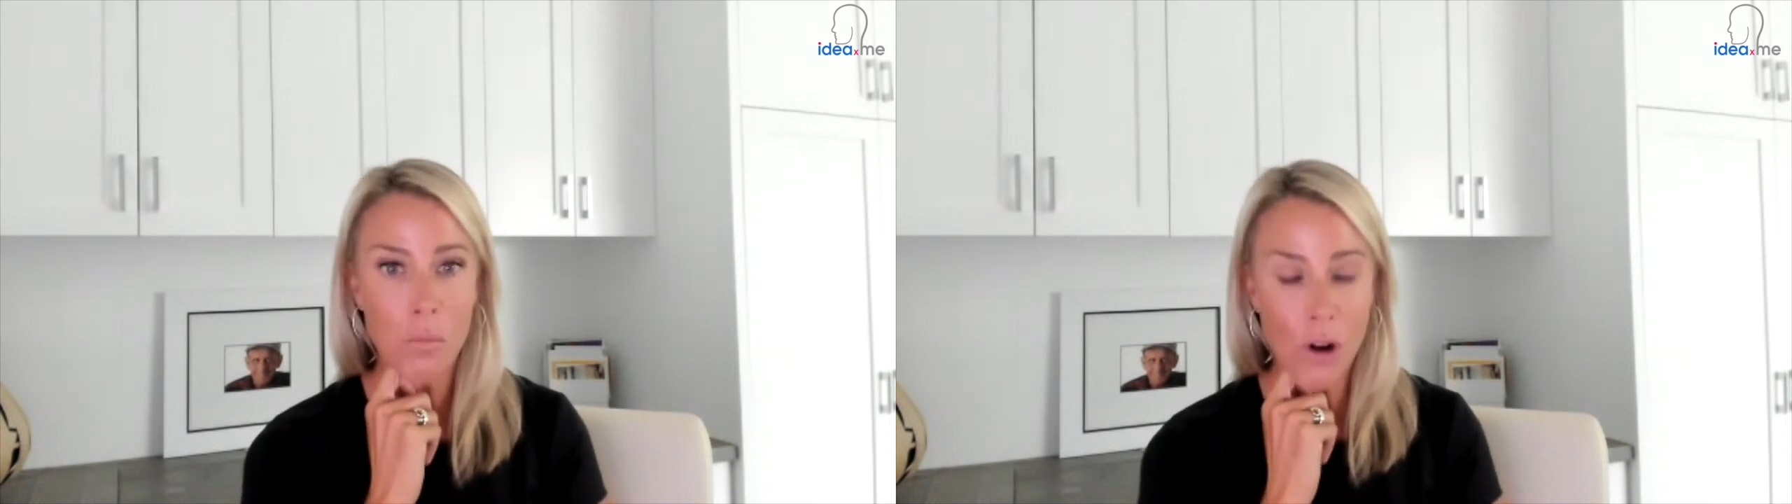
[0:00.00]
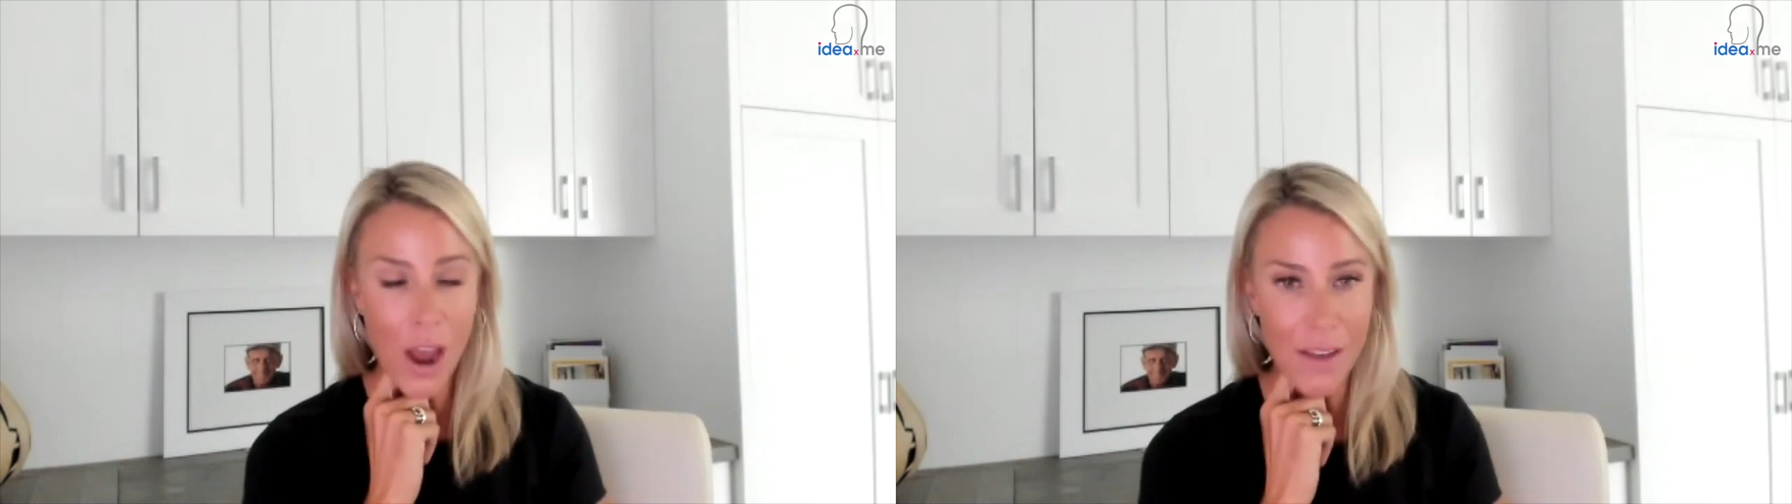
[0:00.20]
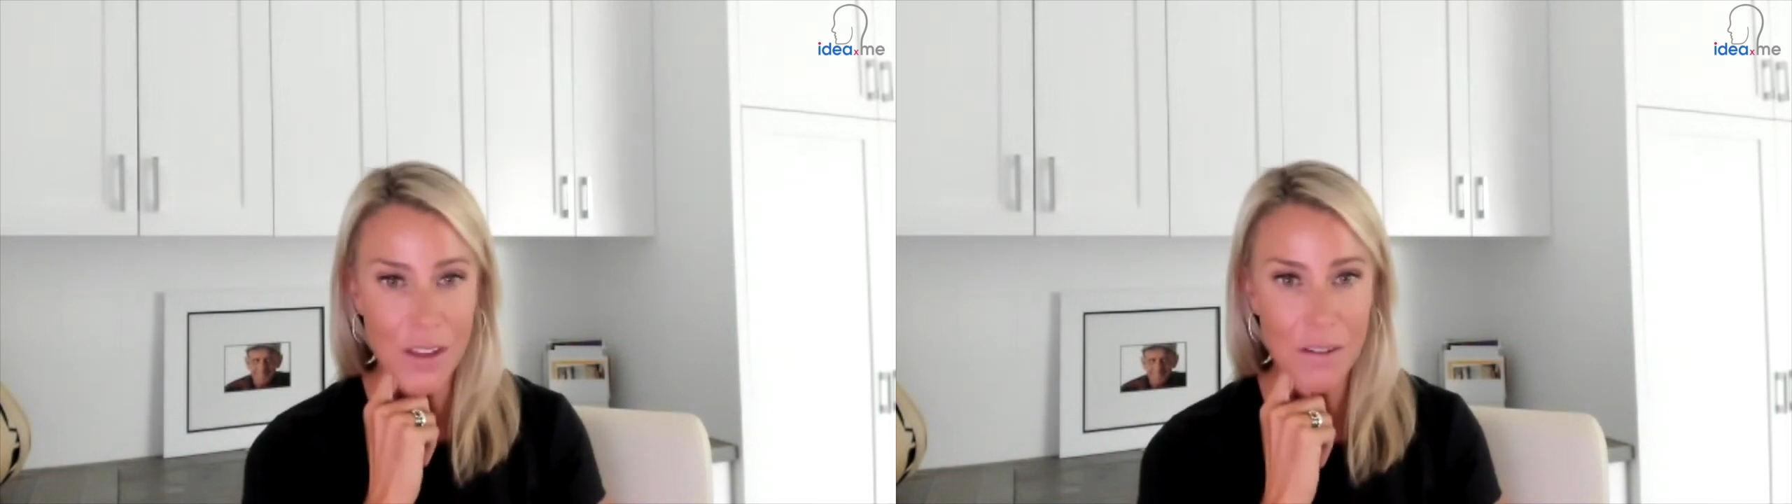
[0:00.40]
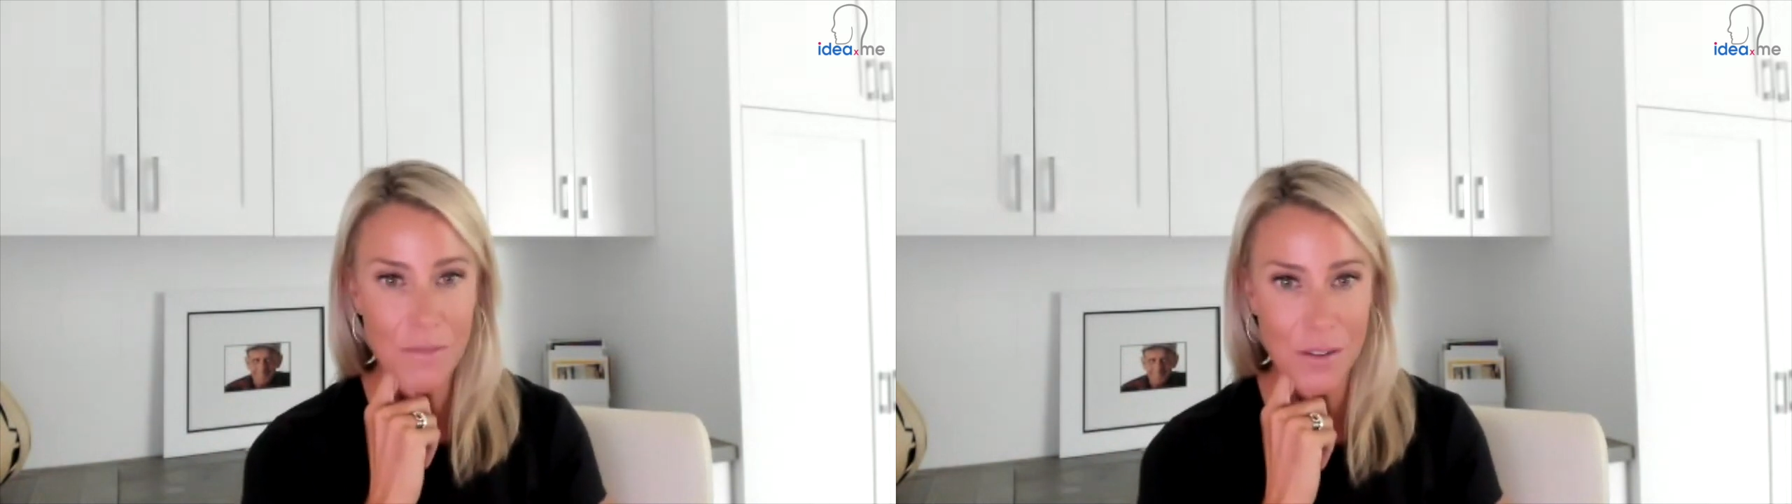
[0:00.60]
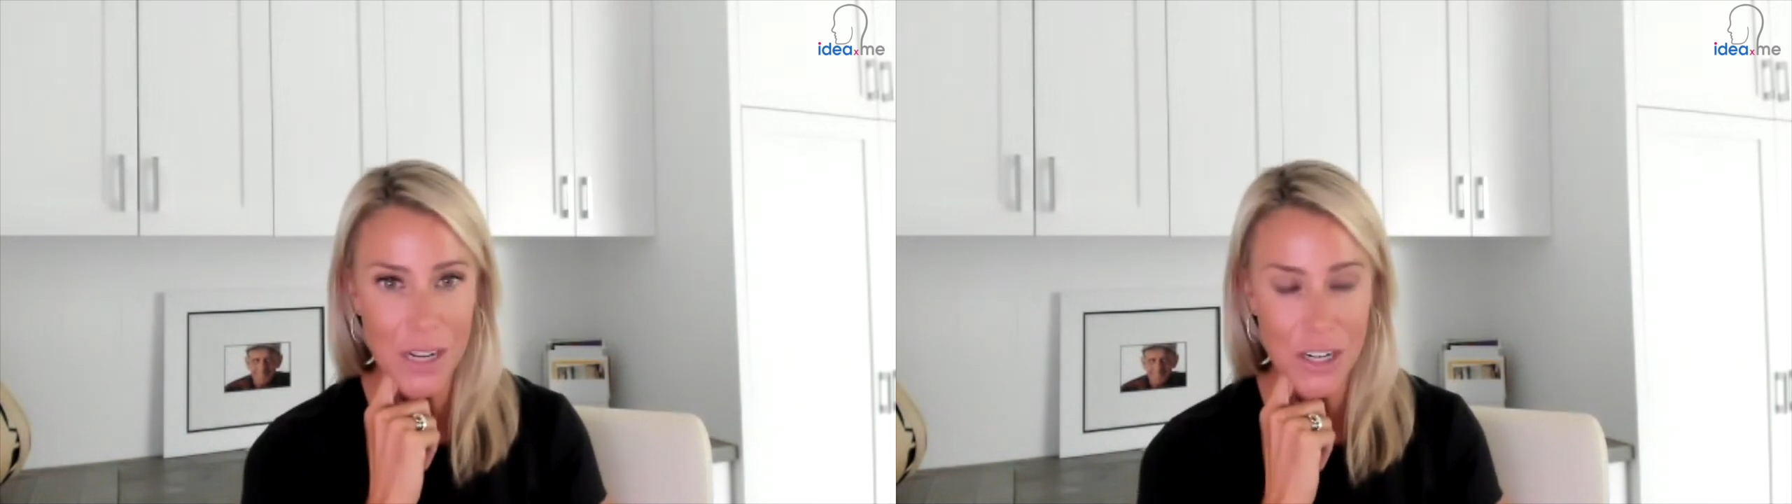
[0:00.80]
private
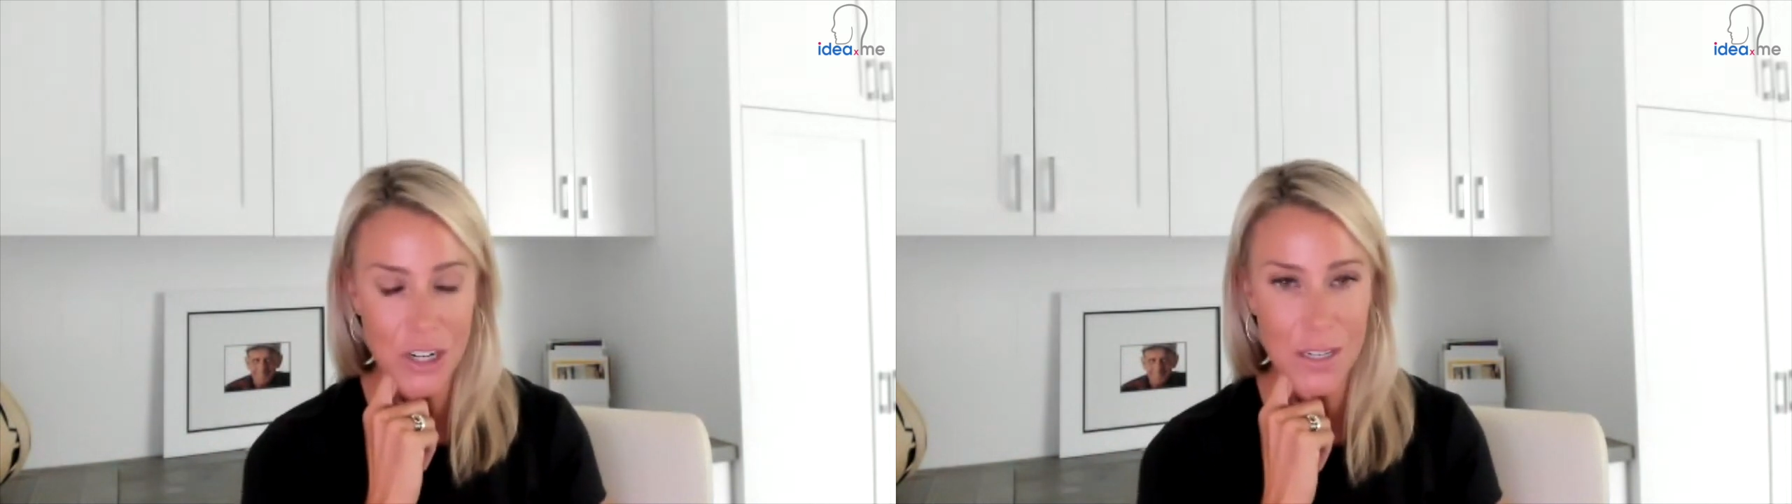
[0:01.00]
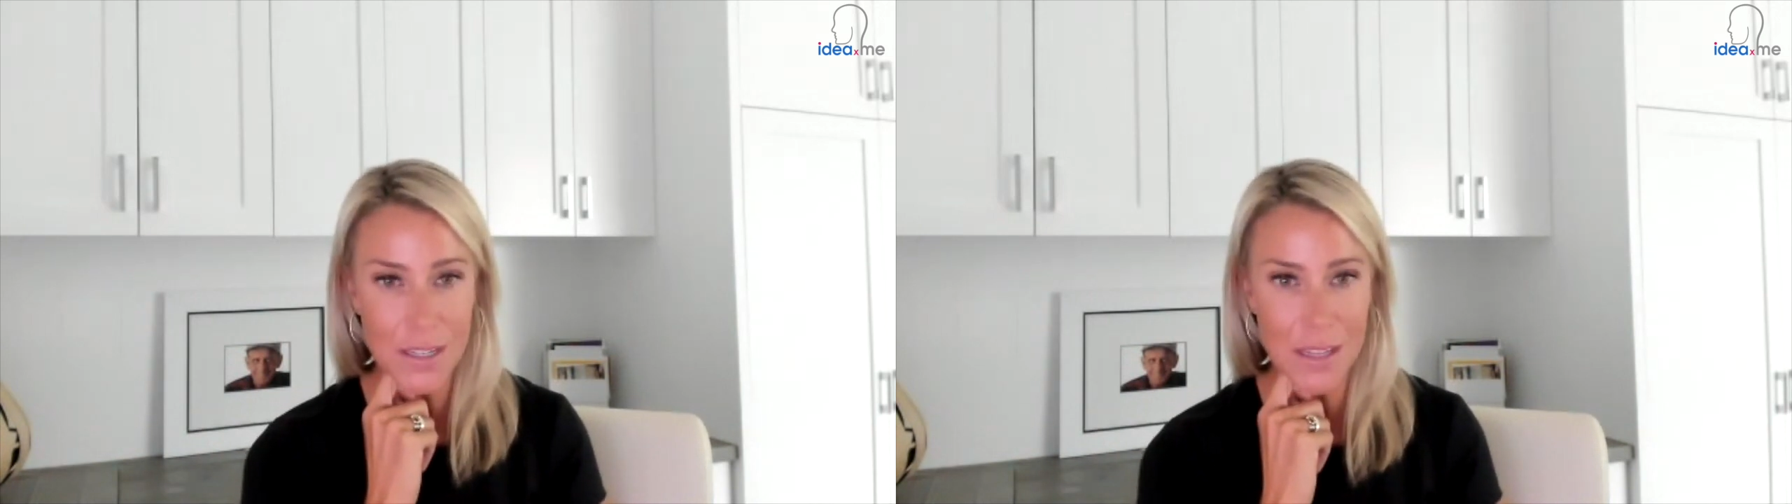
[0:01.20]
foundations